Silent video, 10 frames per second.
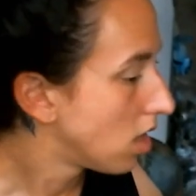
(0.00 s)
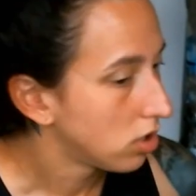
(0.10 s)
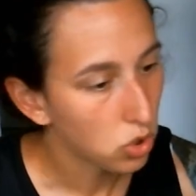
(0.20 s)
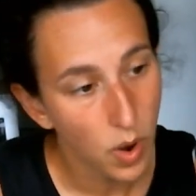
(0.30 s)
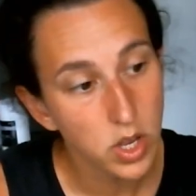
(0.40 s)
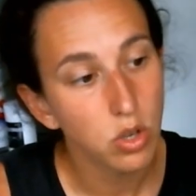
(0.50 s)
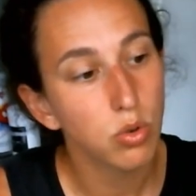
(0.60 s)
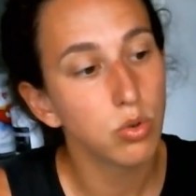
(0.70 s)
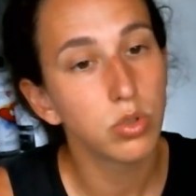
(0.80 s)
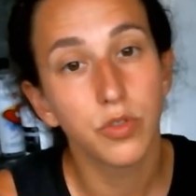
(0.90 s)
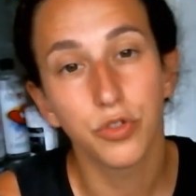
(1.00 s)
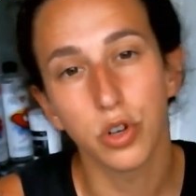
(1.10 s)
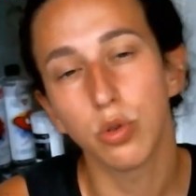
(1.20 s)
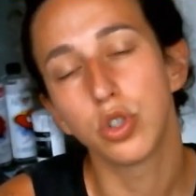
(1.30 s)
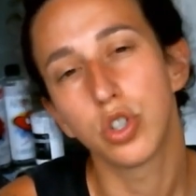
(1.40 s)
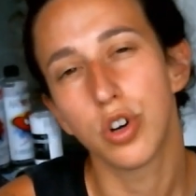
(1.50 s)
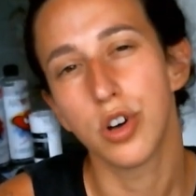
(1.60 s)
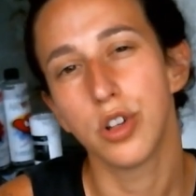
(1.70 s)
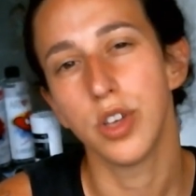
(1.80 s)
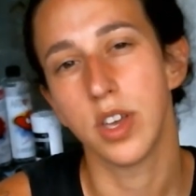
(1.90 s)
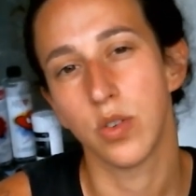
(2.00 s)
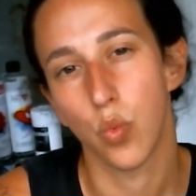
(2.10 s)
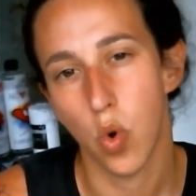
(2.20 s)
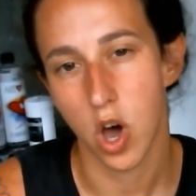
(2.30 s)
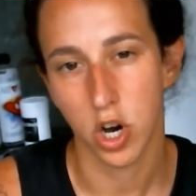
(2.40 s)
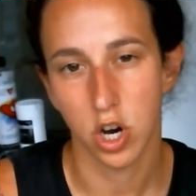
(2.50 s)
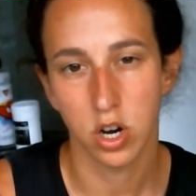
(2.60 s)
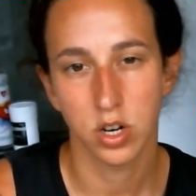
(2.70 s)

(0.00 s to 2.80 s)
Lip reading: So I use floetrol and water